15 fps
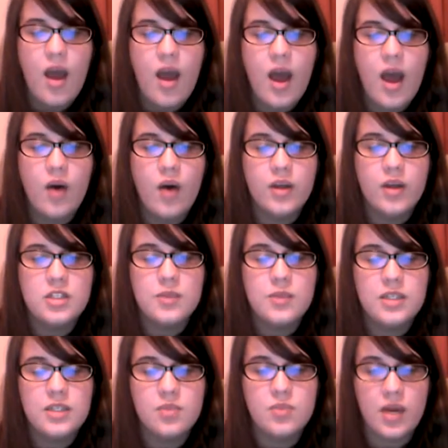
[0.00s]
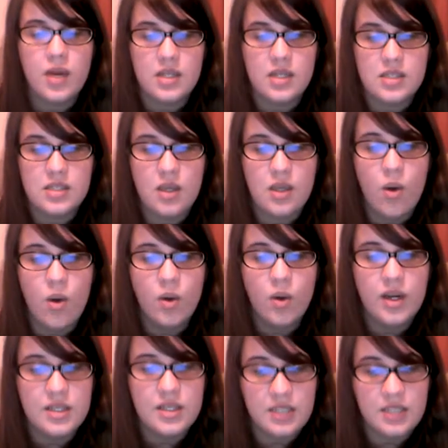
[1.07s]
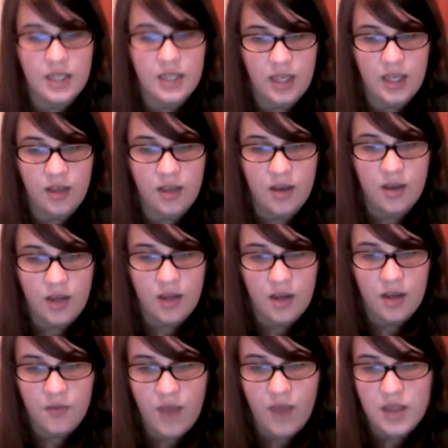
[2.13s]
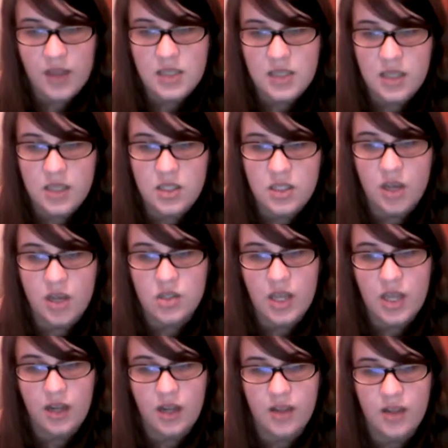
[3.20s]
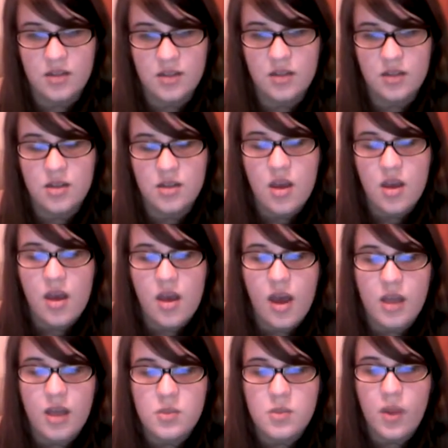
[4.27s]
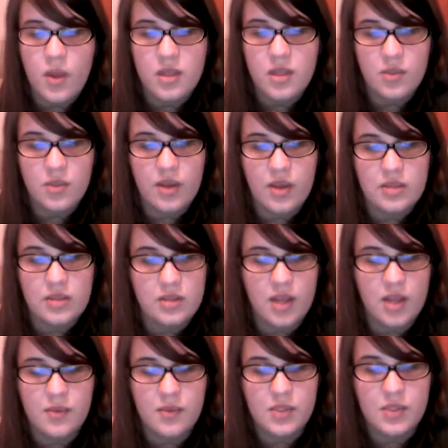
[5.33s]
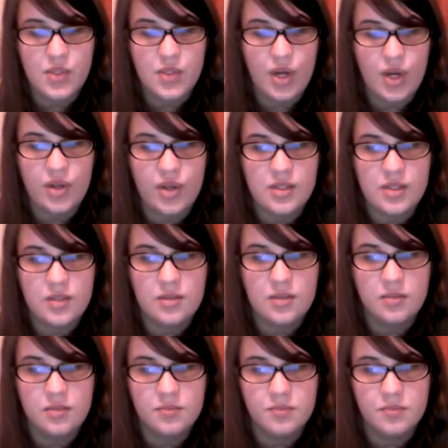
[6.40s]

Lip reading: how unexpected pregnancy or an STD can affect a young adolescent, as well as ways to stop such occurrences.